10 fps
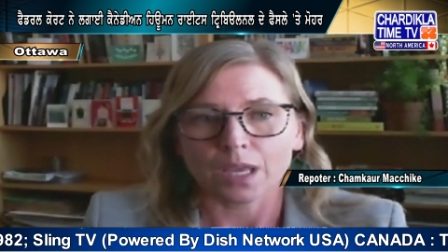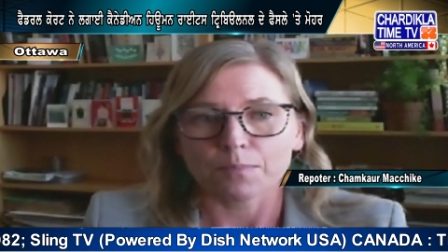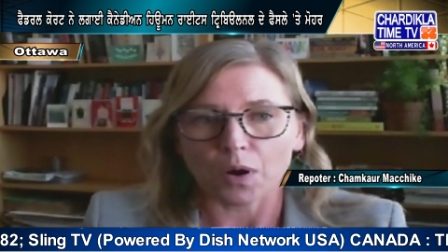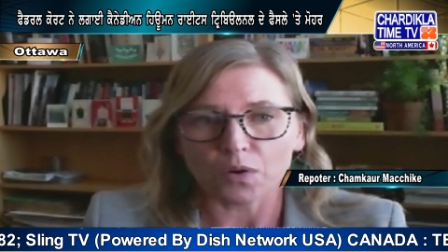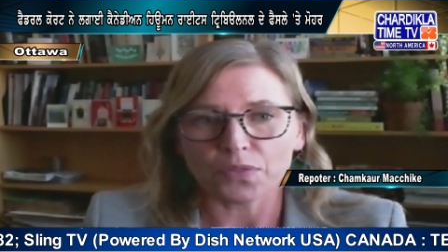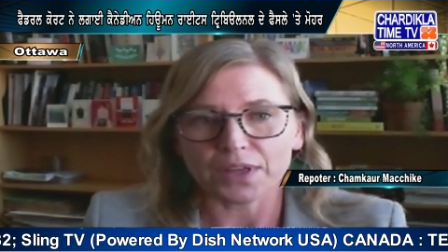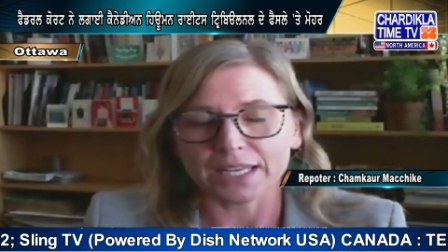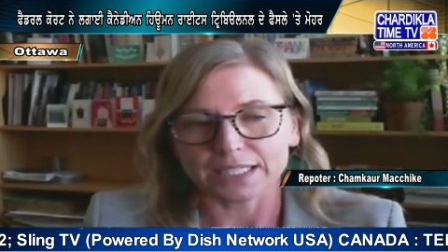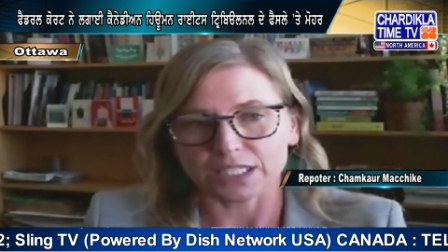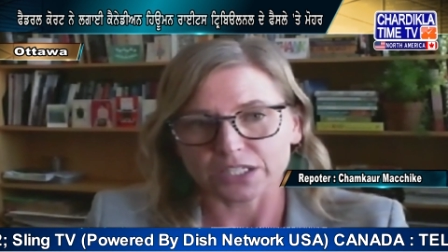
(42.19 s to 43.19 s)
both
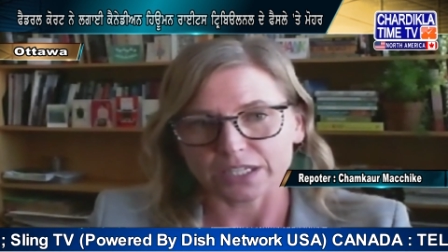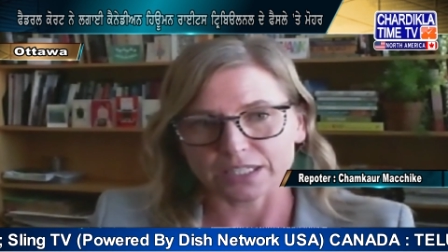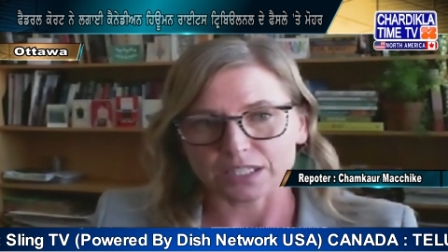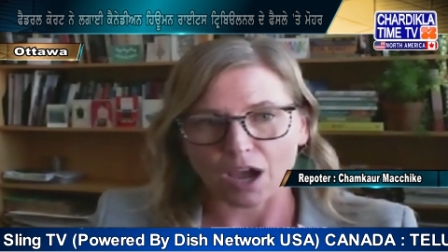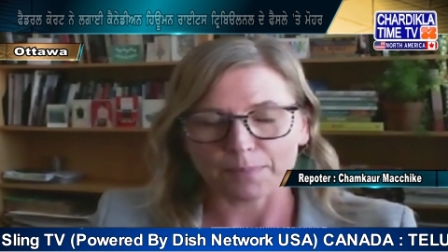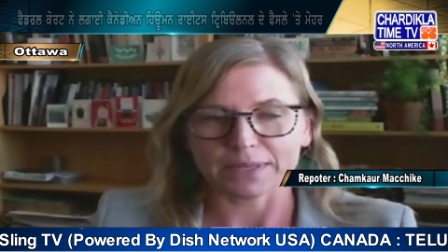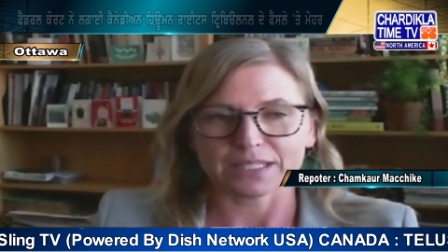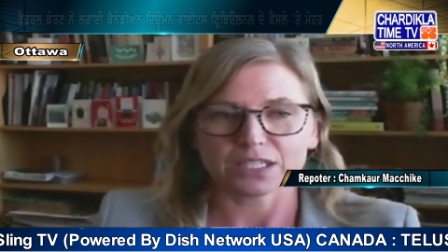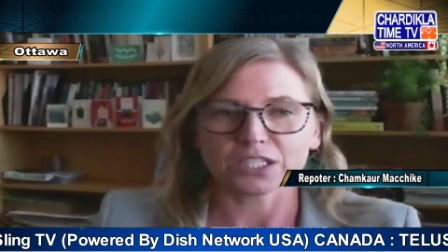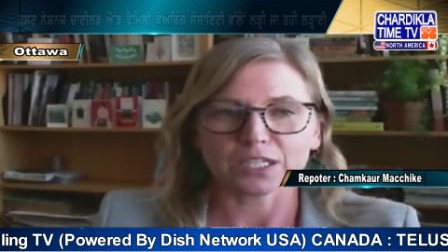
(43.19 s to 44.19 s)
Indigenous
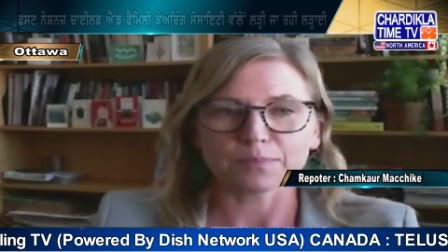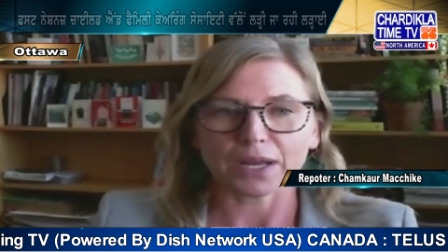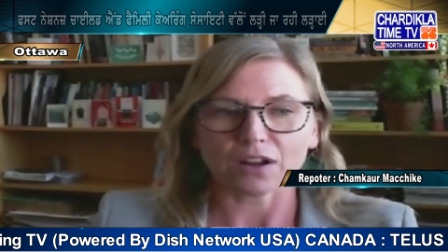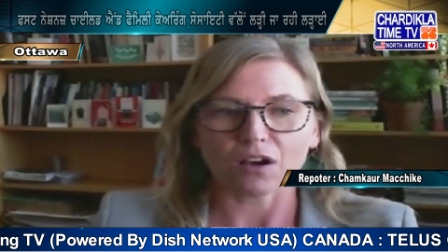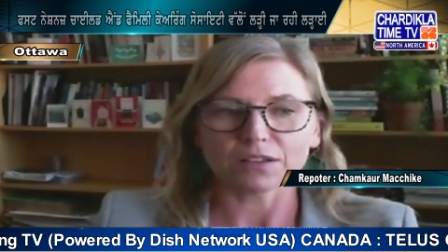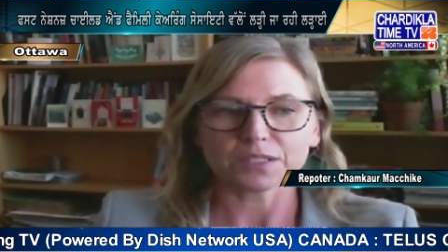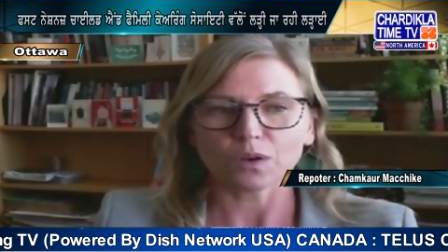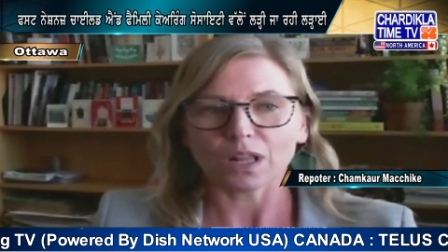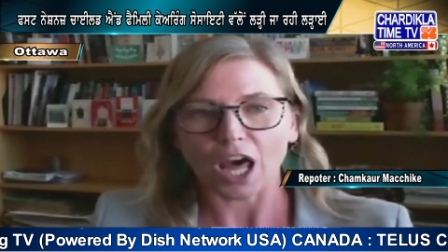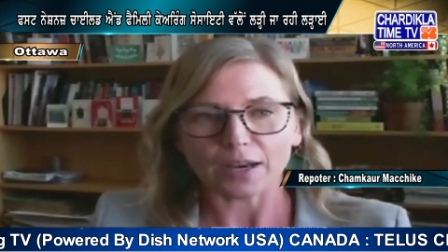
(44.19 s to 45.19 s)
opposition, but also
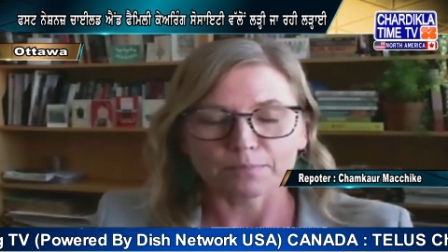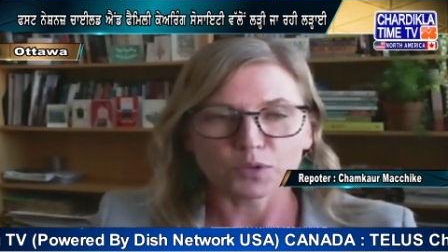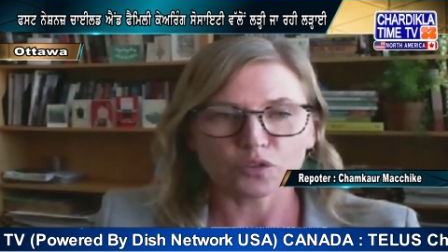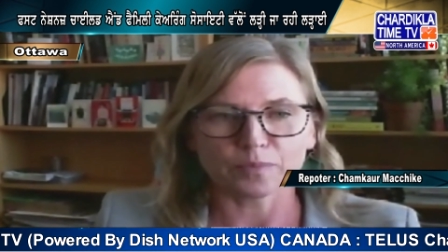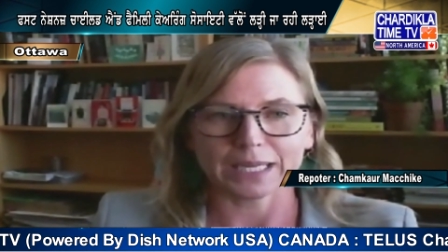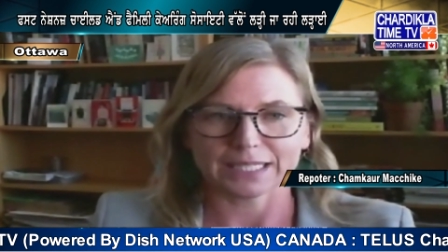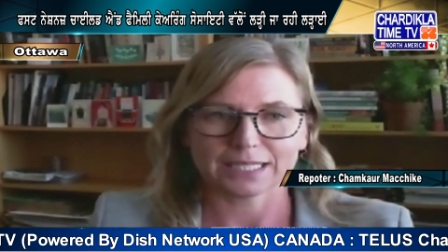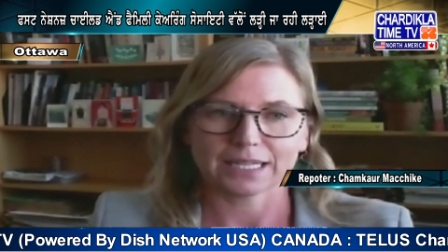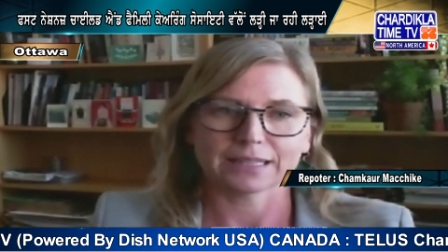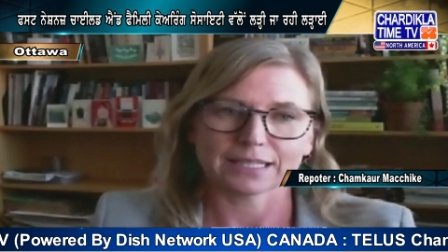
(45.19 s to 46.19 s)
a lot of movement
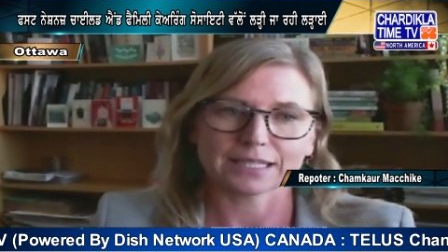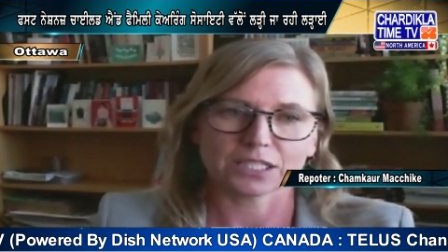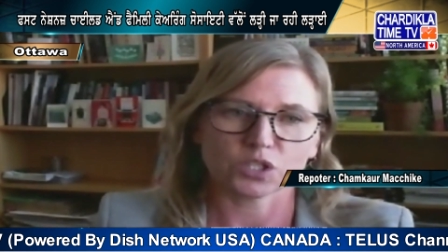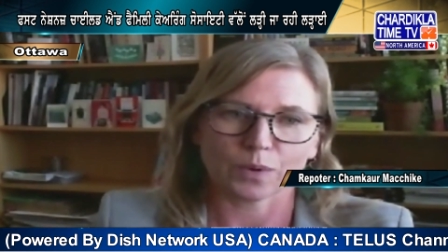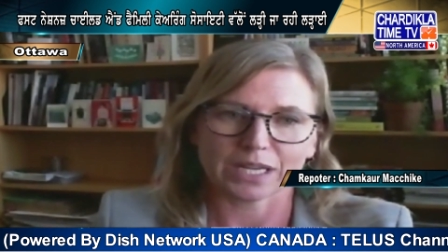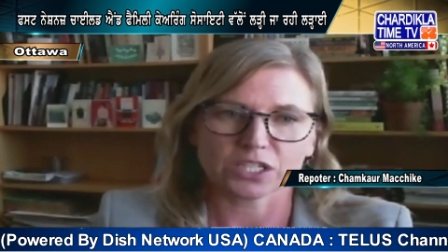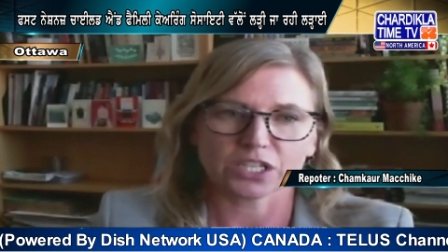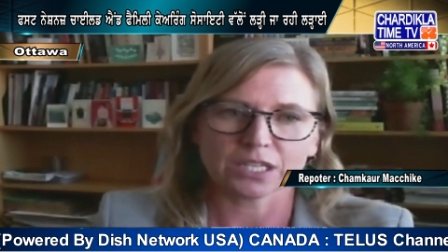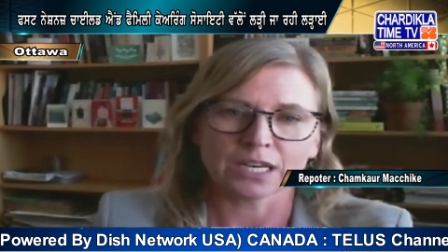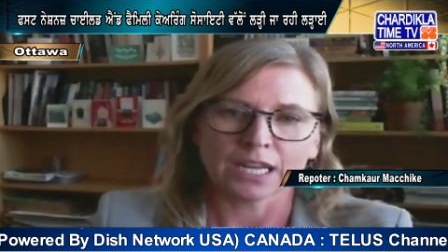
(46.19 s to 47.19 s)
in the
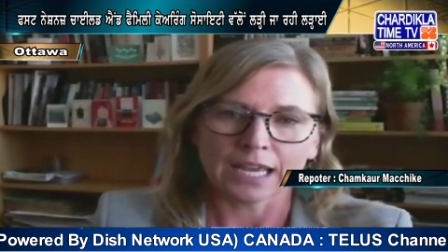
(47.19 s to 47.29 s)
situation.